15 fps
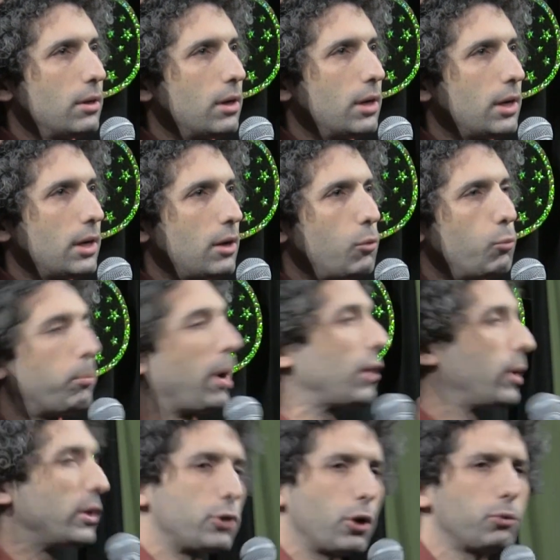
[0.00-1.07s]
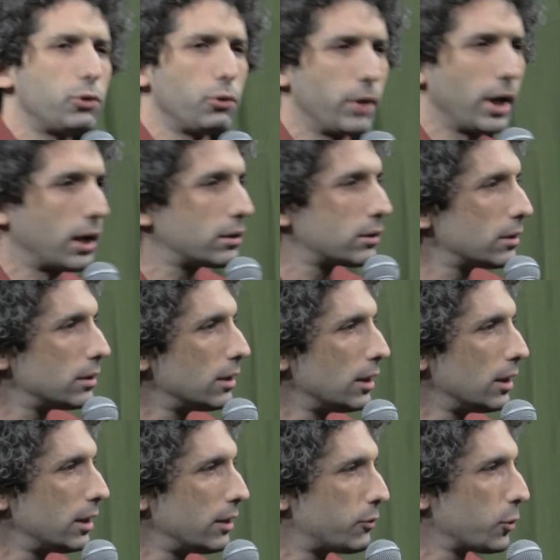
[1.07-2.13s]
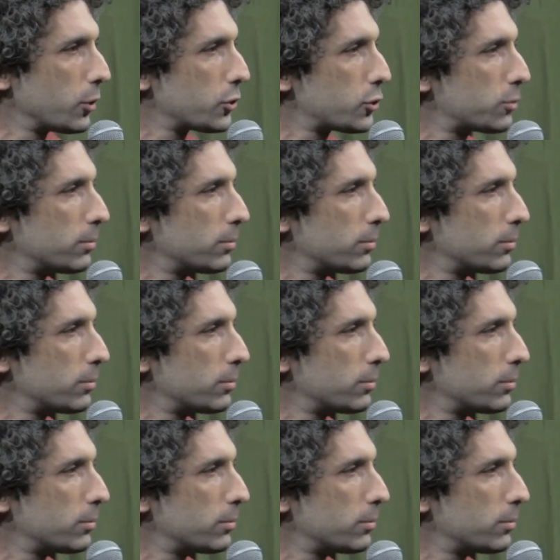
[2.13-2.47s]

By the way, don't do that if you're